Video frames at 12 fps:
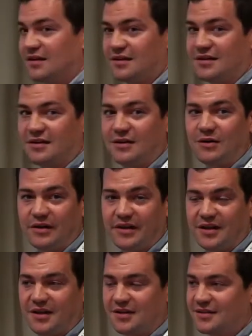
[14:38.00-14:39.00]
all
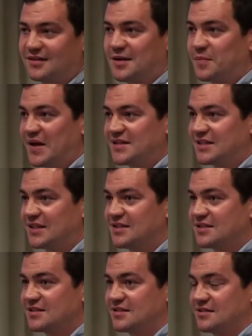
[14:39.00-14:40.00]
the
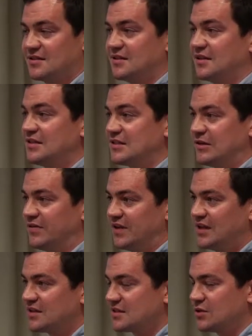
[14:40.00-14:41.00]
capacities in
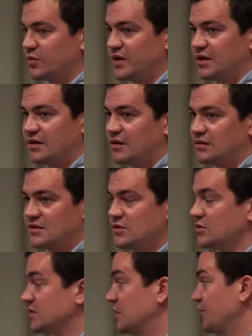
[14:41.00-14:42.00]
Slovenia, so we are
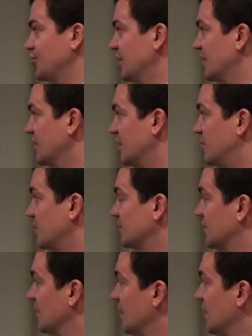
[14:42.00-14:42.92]
also searching abroad